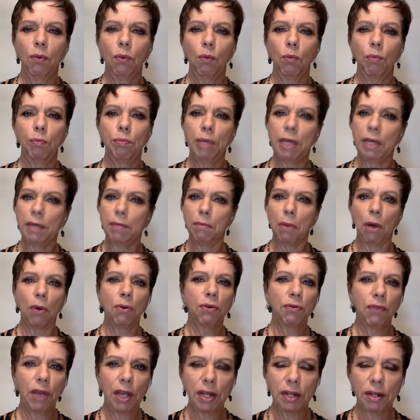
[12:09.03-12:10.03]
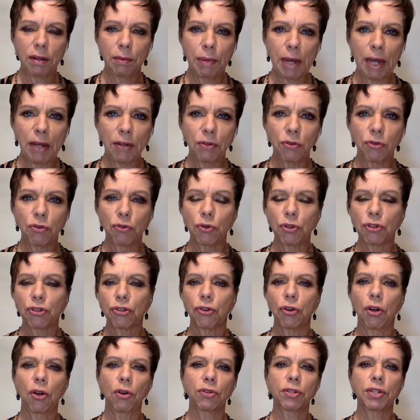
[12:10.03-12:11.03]
being motivated about
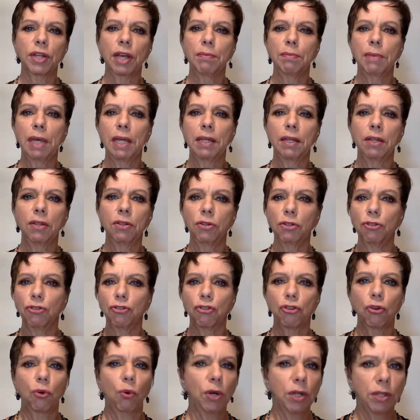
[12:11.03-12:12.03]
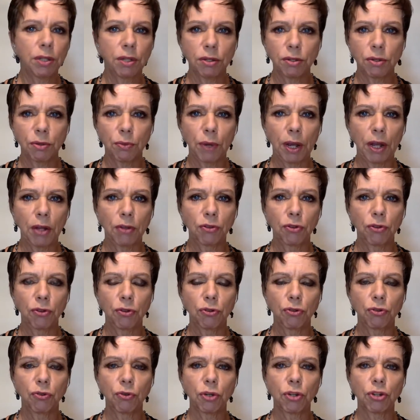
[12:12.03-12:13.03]
nutrition, hard time making good choices around your
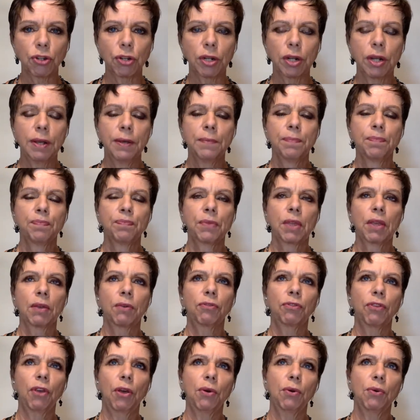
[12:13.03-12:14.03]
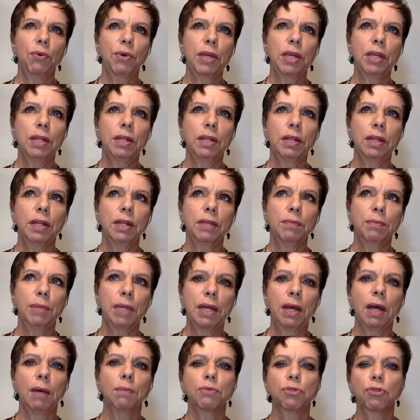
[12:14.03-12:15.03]
nutrition. So it
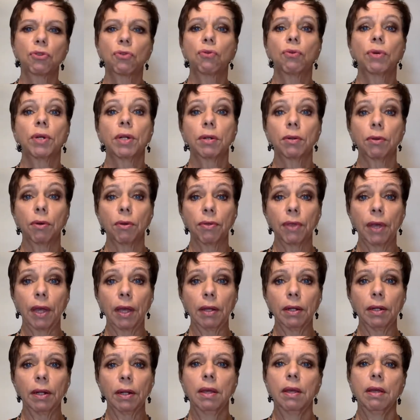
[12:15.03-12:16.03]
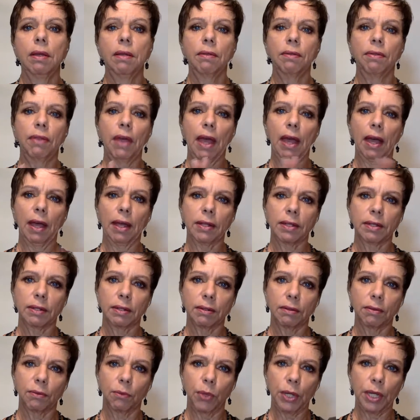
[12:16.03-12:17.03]
becomes critical then that
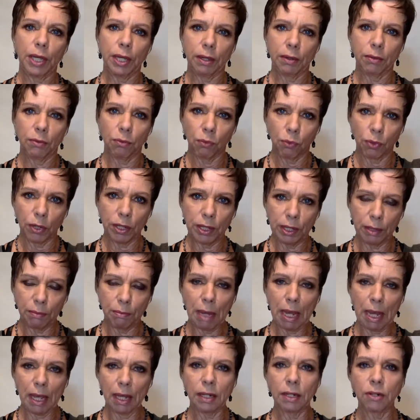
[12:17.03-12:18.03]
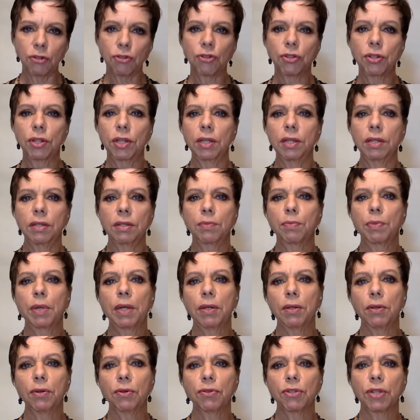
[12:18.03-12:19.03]
we really manage these
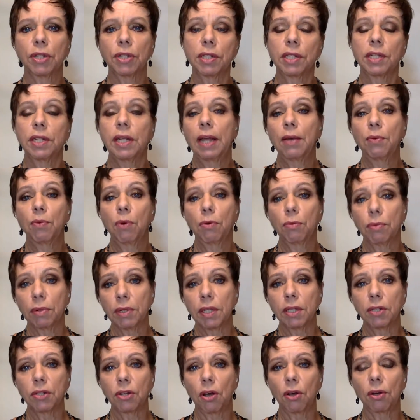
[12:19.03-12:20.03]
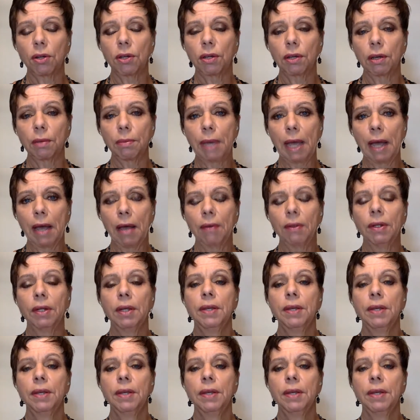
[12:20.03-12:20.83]
pillars. And today we're really talking about